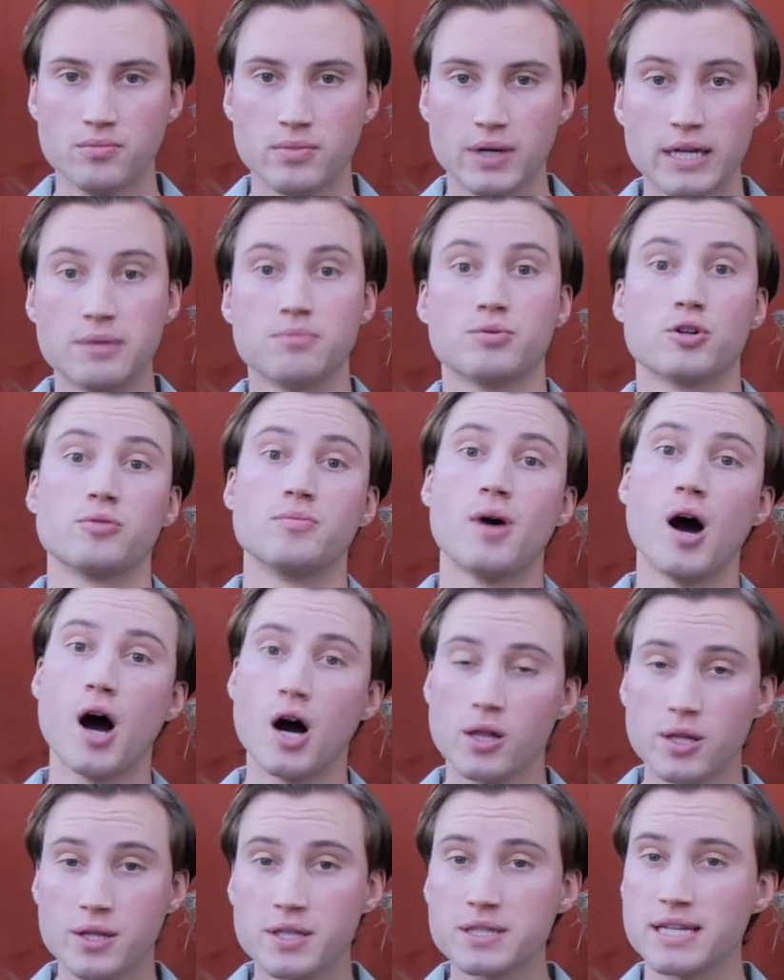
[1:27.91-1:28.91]
in bloom all
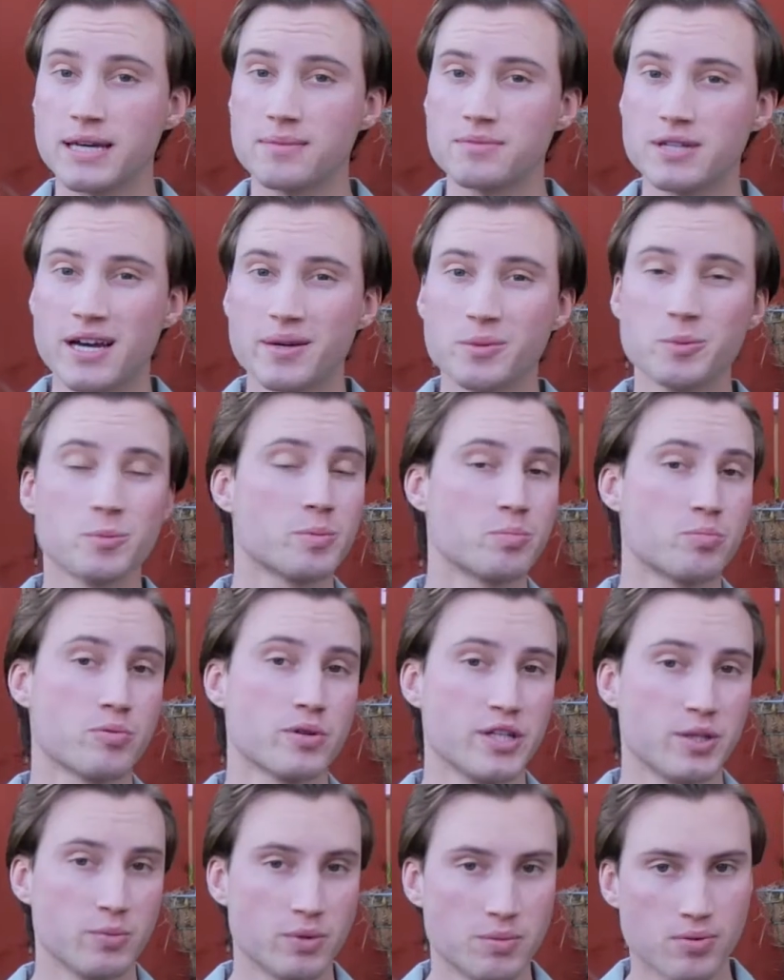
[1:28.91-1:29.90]
at the same time,
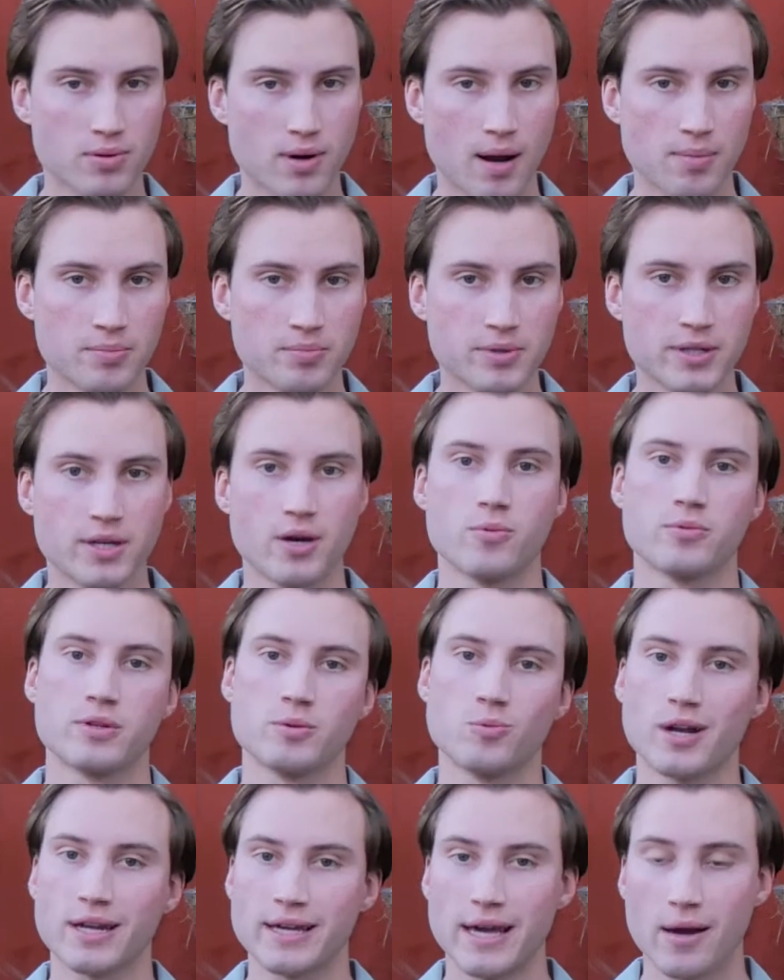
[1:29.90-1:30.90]
you would probably only
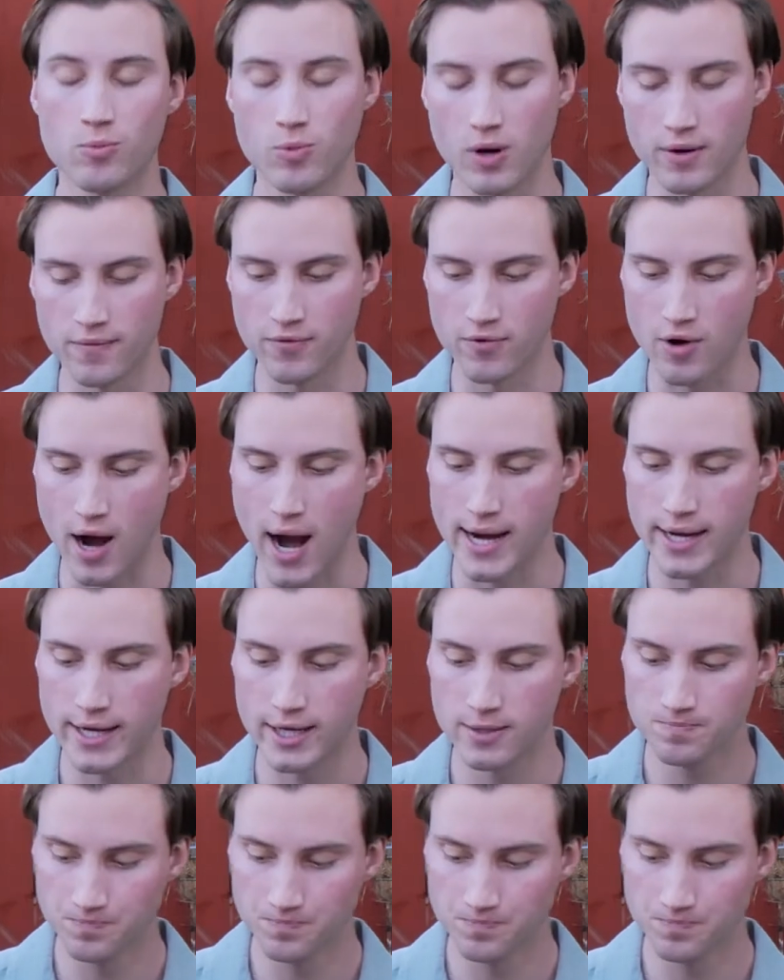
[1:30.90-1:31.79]
want to get one variety.